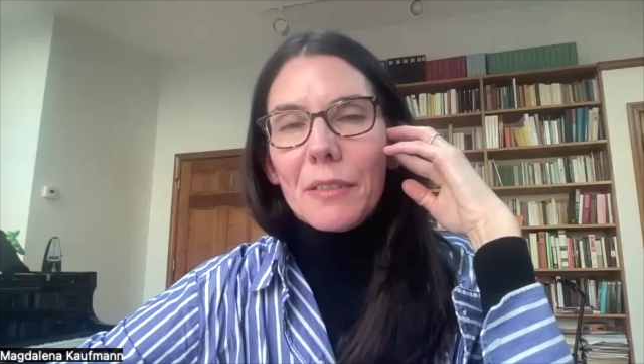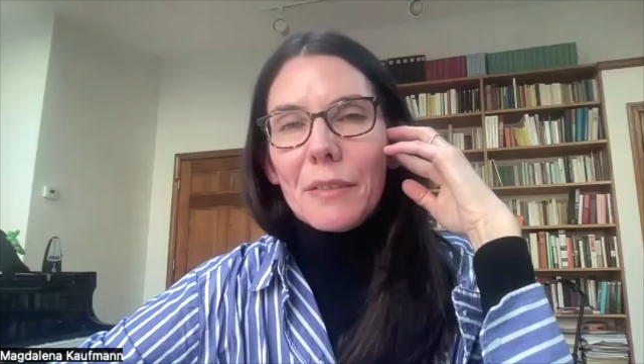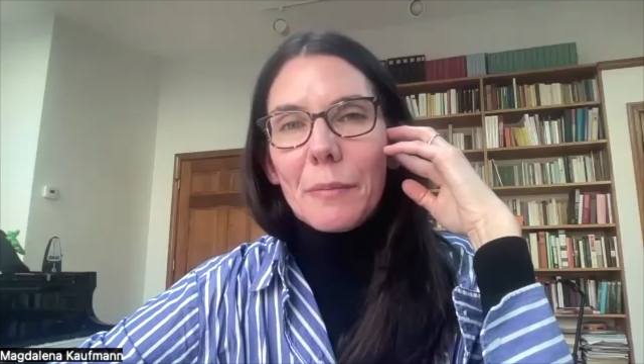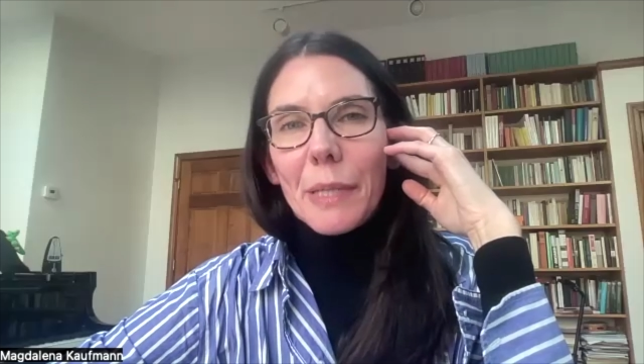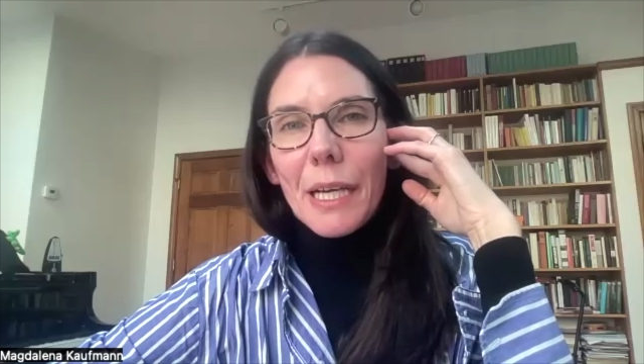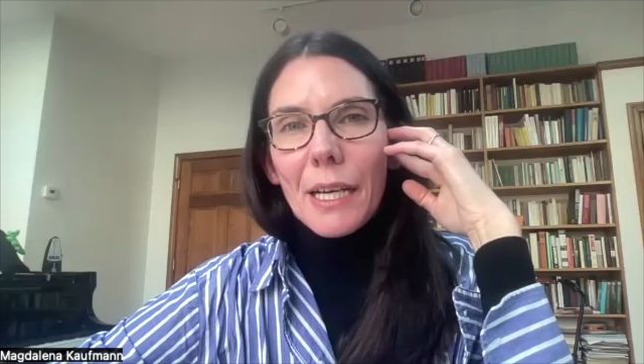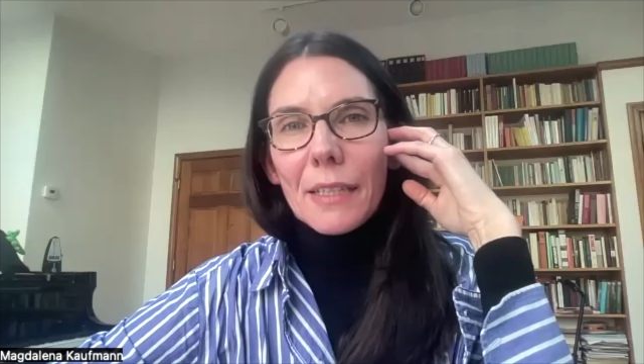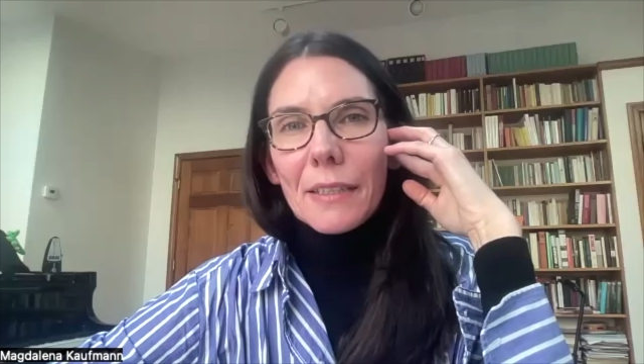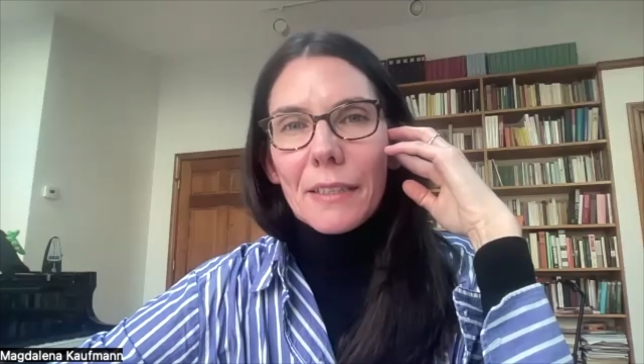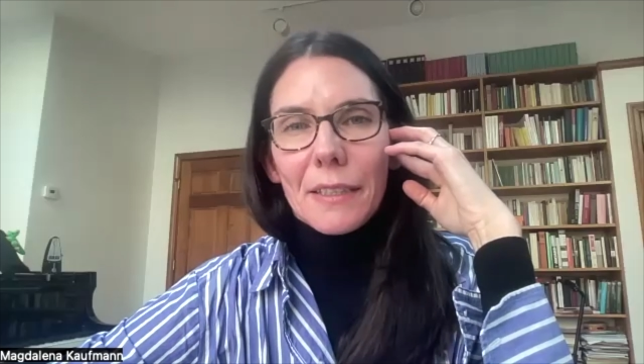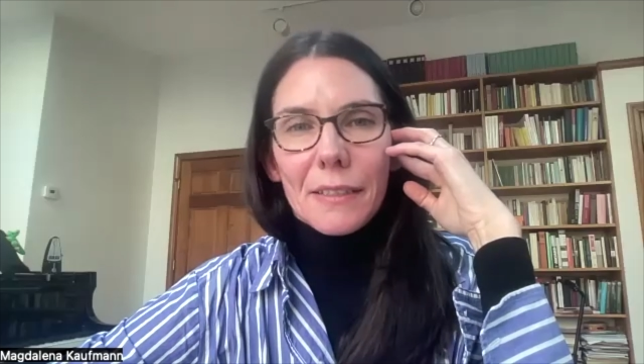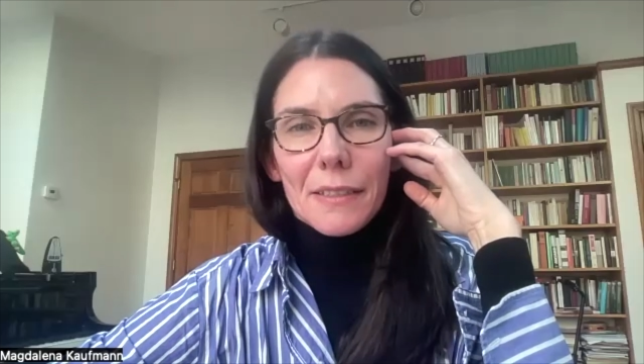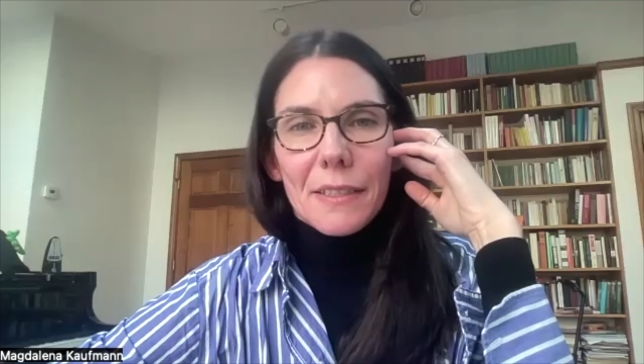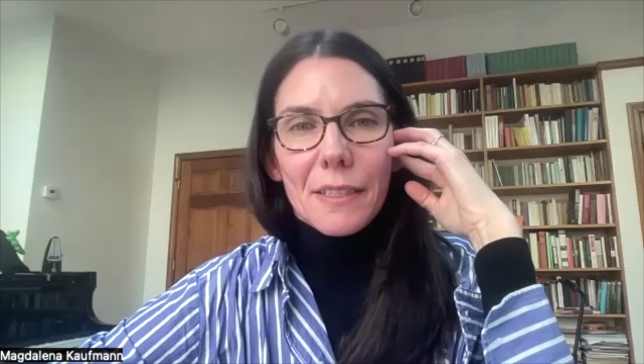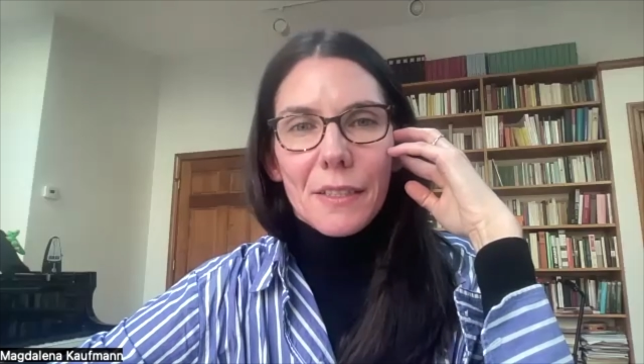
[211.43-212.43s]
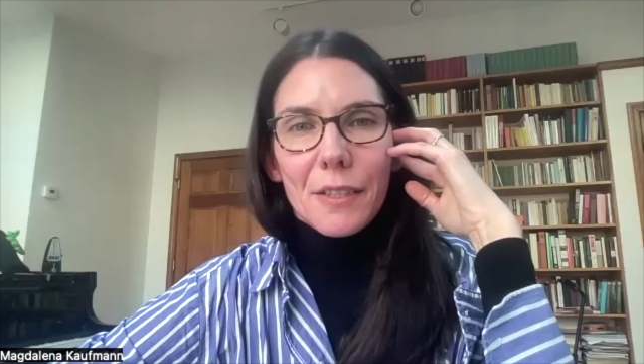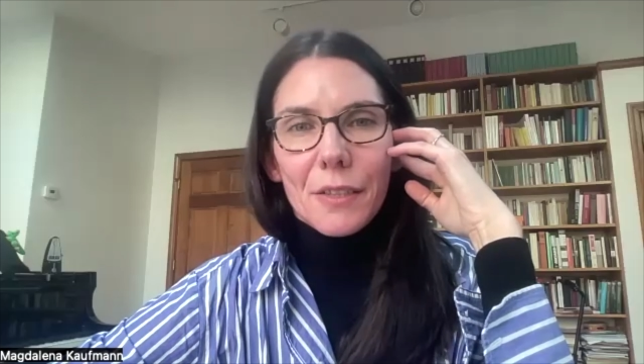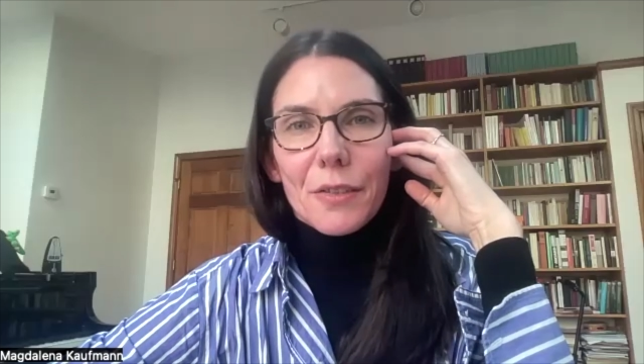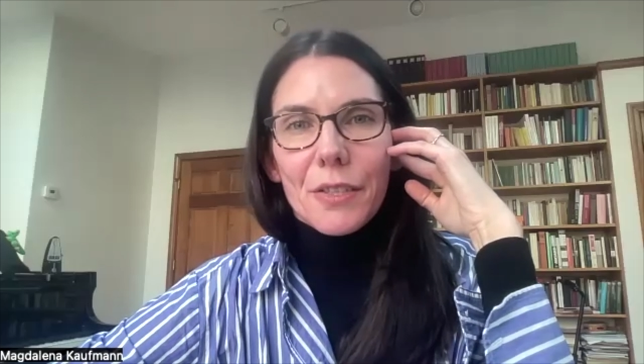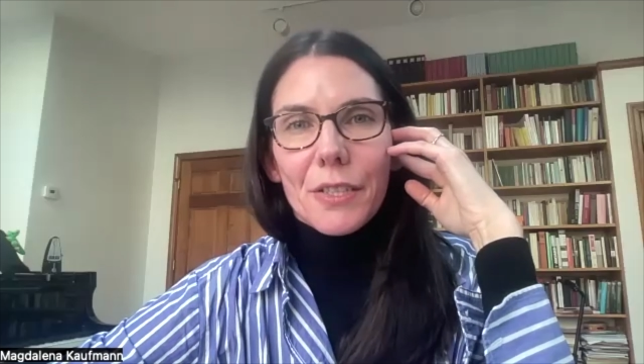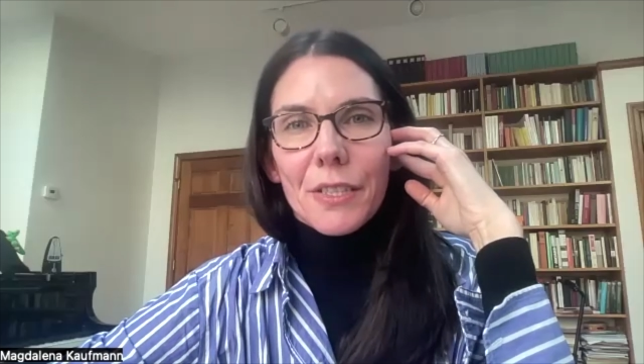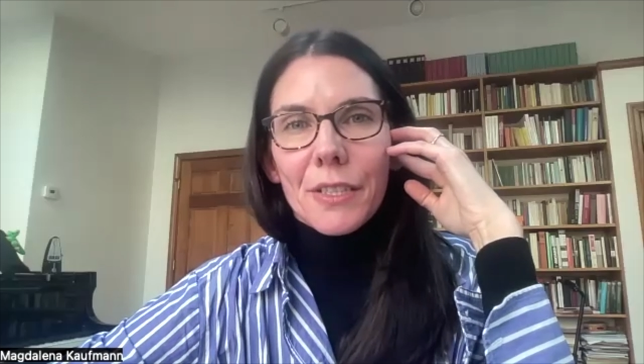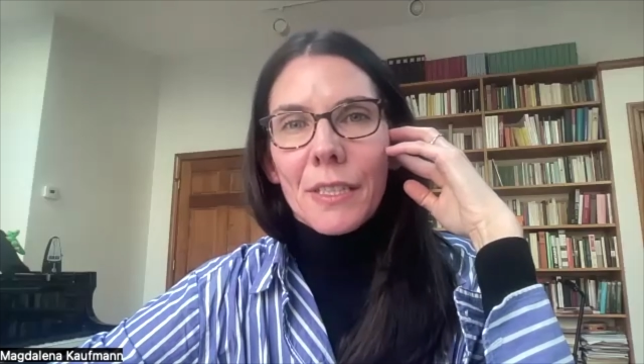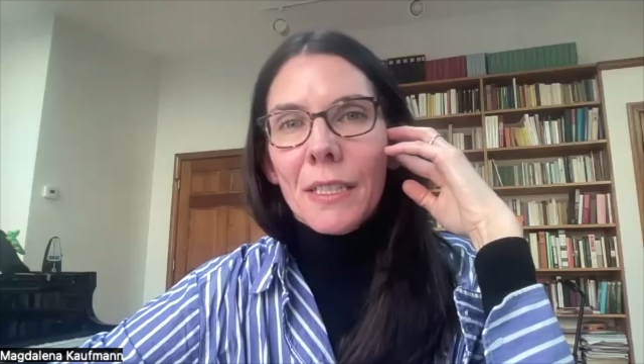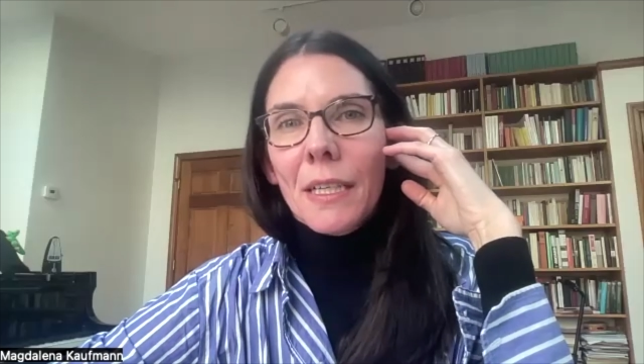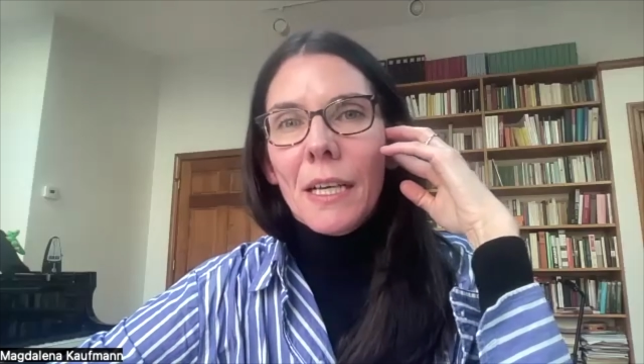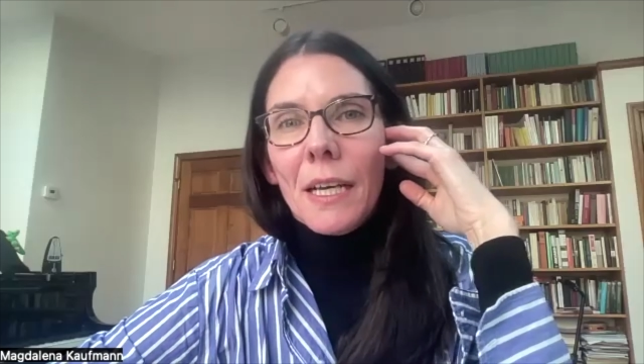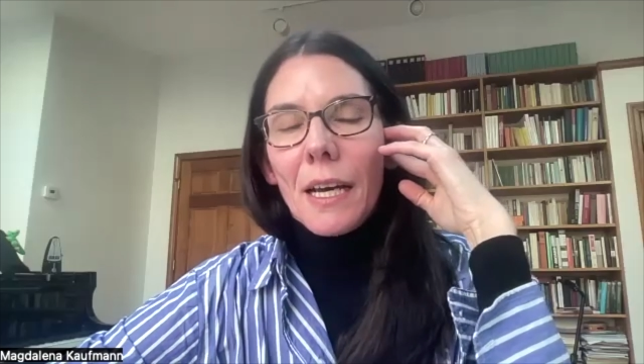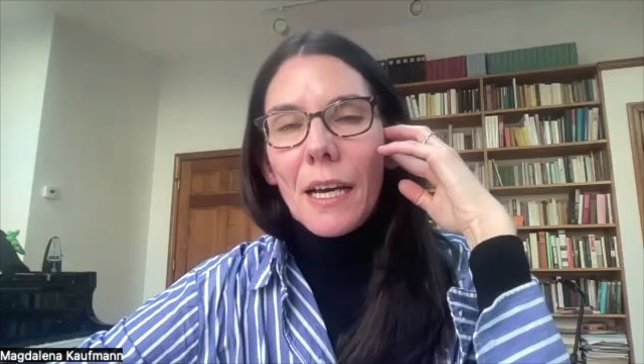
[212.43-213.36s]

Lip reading: behind an institution,